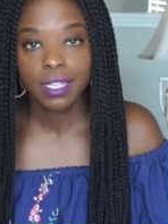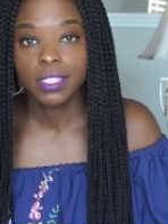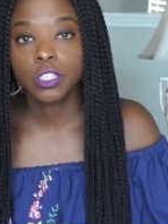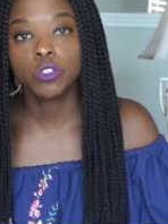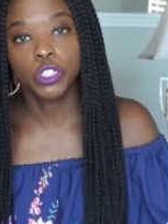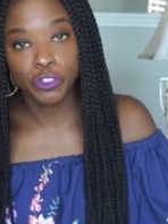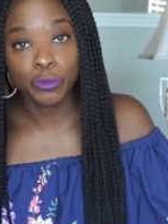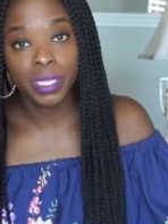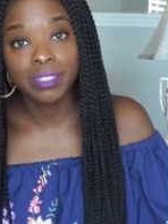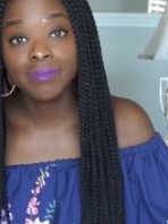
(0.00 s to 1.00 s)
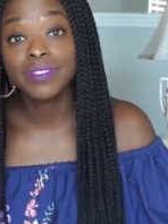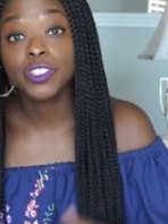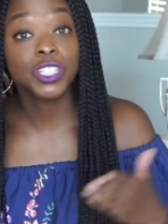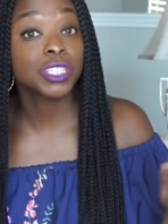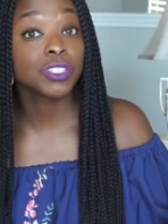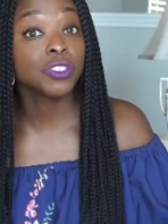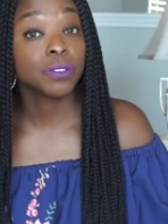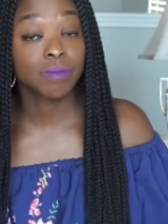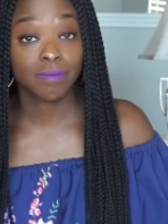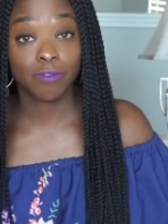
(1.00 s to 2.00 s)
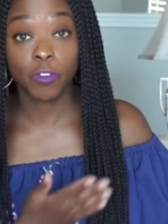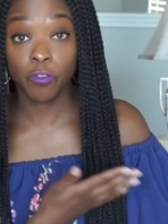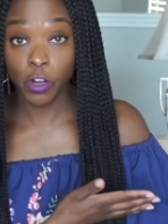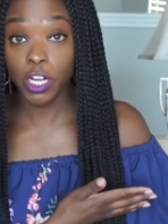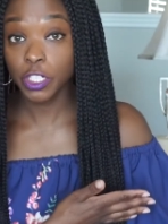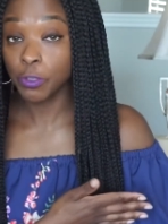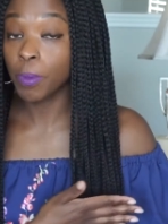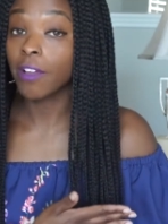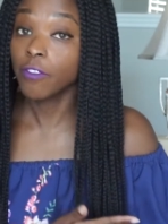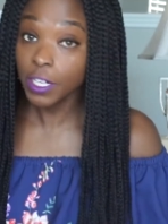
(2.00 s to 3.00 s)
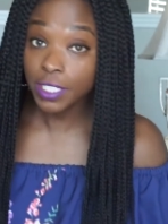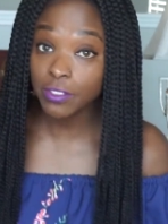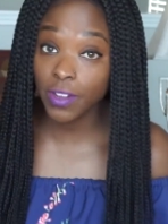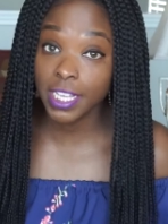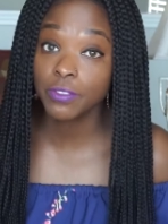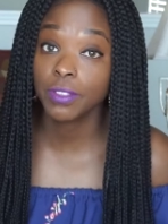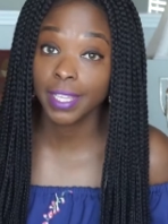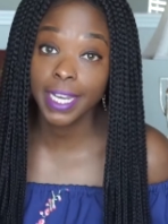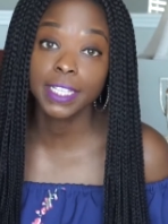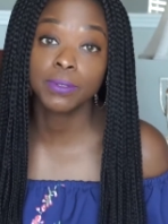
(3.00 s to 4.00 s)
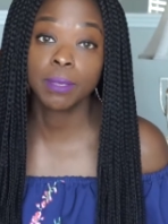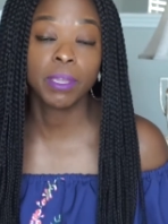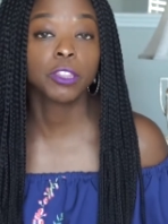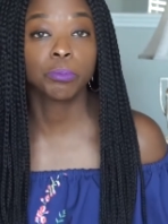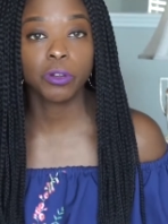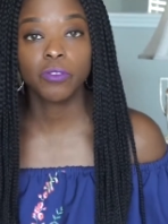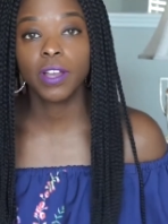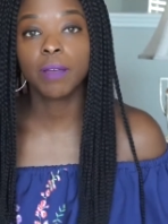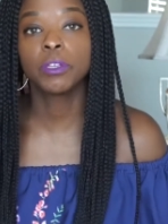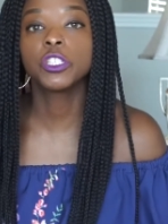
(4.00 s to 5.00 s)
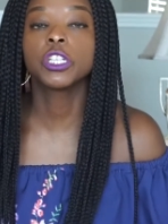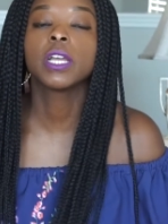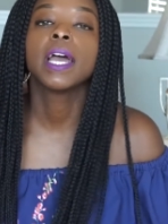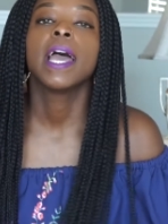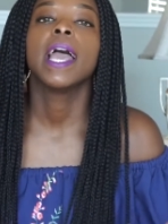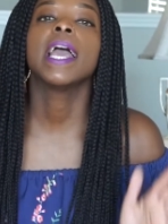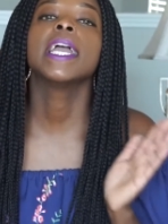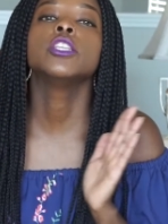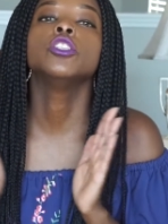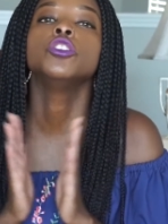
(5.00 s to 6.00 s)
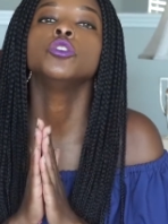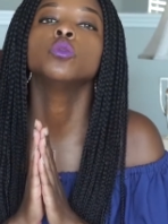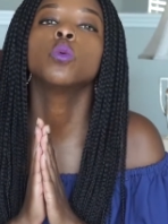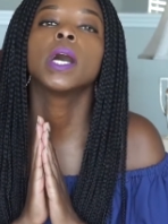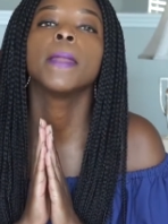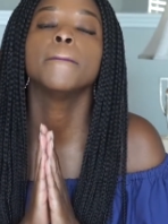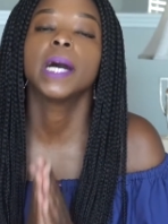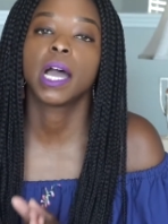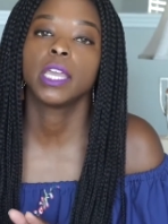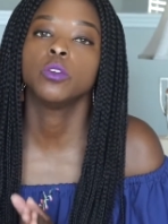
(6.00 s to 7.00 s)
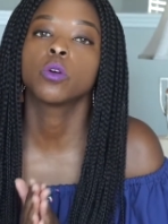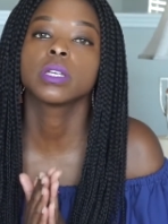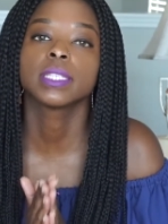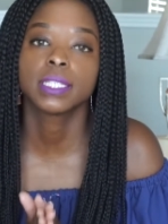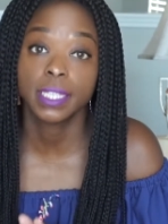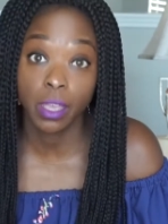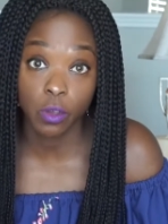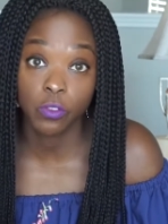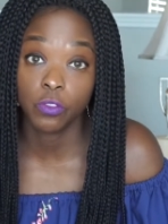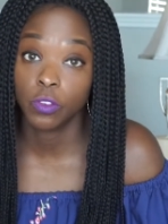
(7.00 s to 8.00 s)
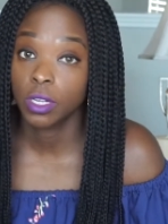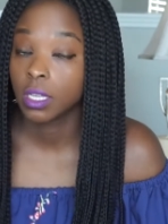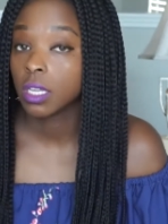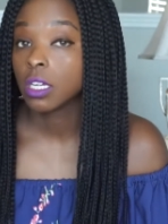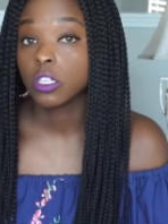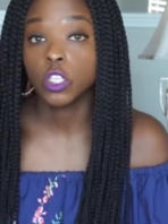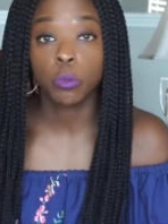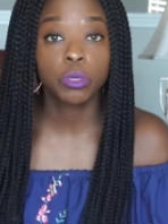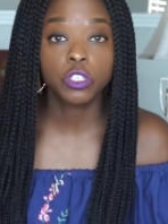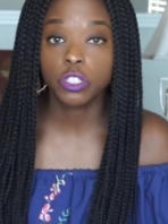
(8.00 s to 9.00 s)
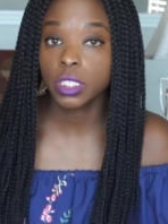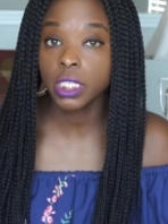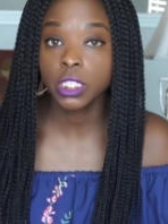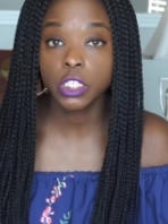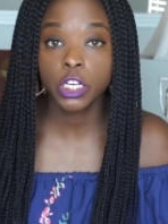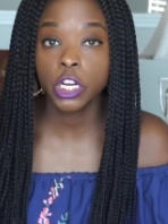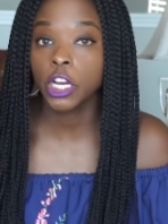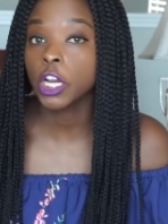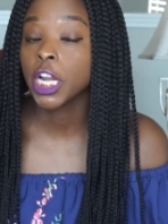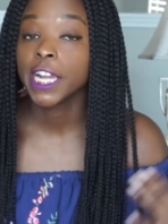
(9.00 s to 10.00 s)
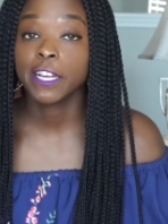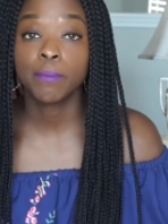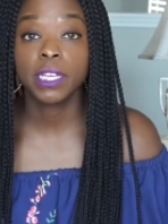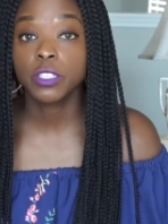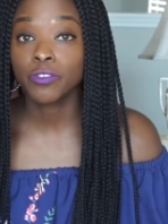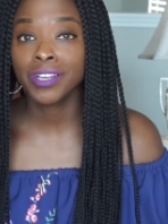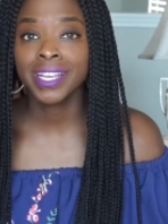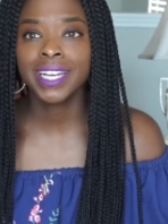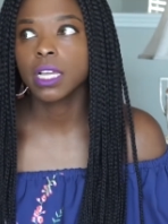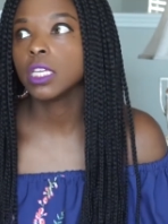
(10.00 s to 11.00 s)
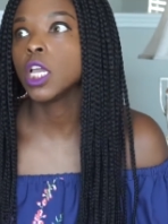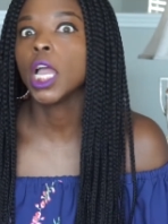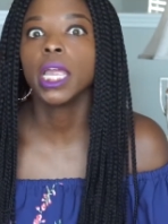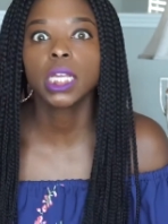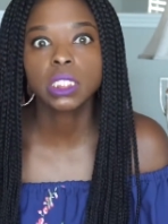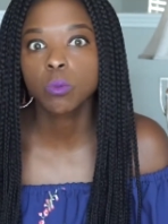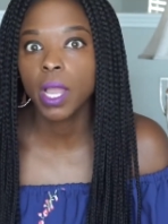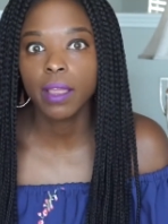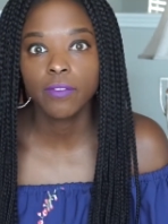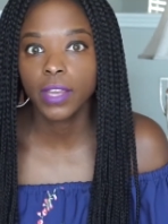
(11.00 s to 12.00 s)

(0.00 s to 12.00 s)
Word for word: so gentlemen just revert to my first advice for the ladies when they make the profile picture and do one by yourself don't put your sister your best friend your ex-wife